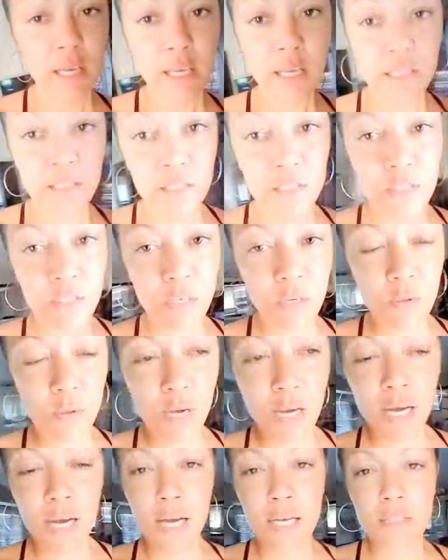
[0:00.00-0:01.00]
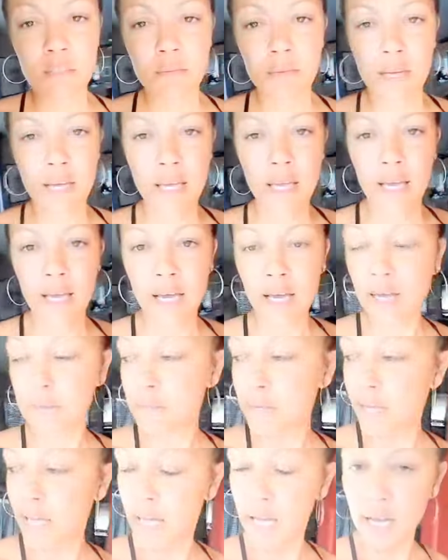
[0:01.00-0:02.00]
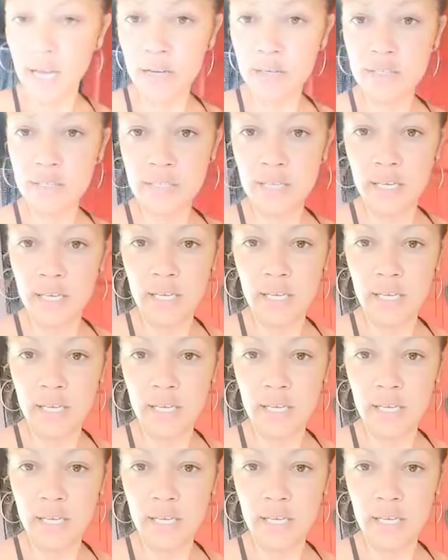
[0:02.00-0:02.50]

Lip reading: It's so hot in my house.